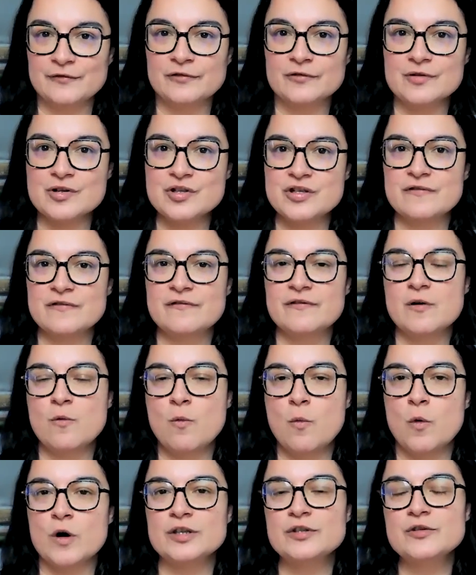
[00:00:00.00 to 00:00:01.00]
for
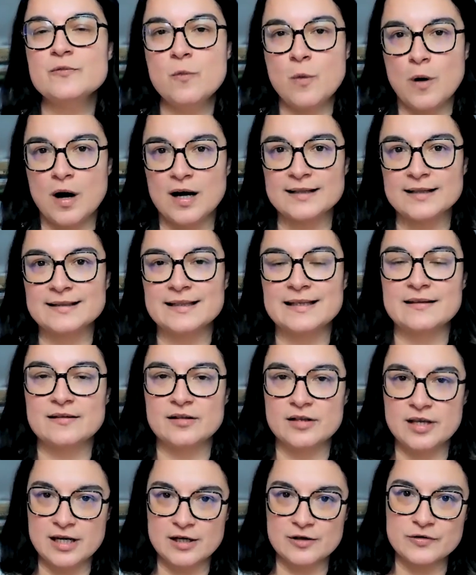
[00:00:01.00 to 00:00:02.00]
achieving what you want in
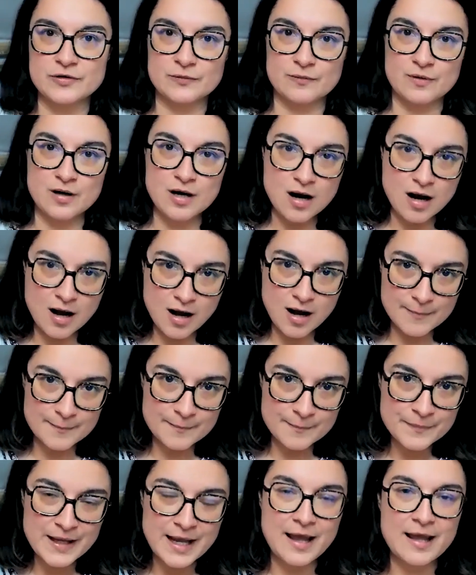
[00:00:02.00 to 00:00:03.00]
the year to
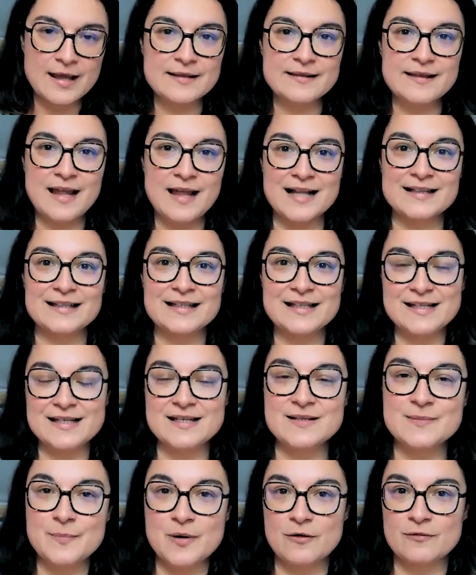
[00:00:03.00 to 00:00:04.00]
come that
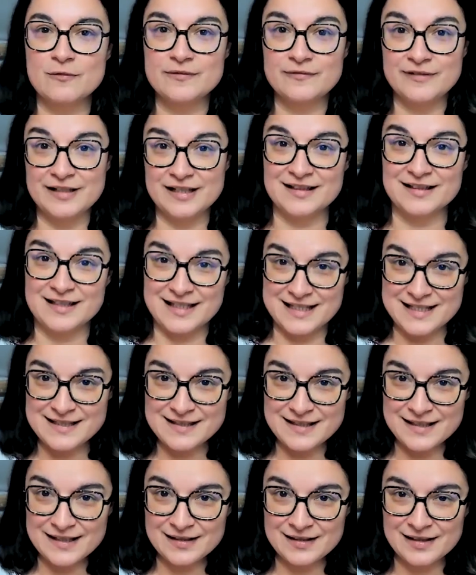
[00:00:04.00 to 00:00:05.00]
is both
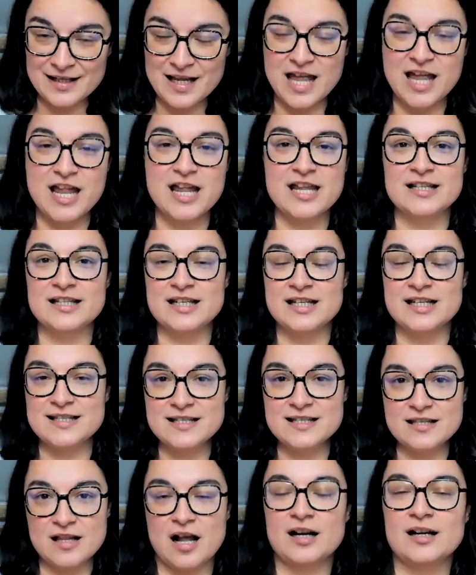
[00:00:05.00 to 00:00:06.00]
realistic and
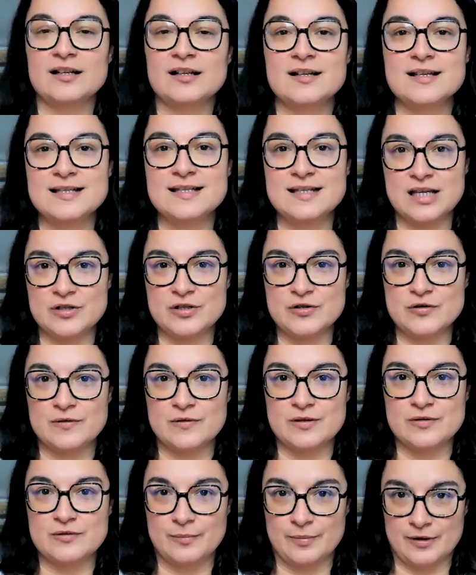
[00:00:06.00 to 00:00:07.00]
it's not going to send you
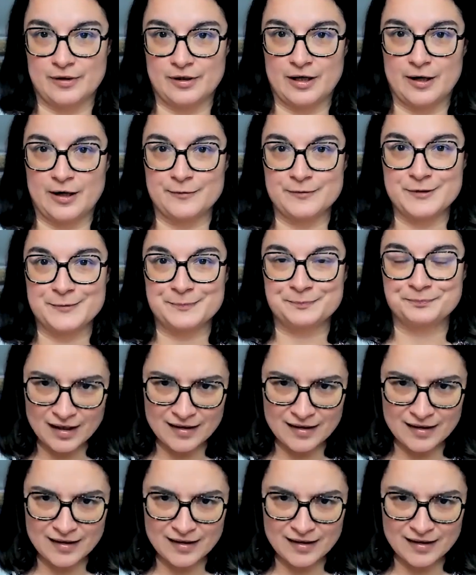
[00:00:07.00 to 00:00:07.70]
into burnout.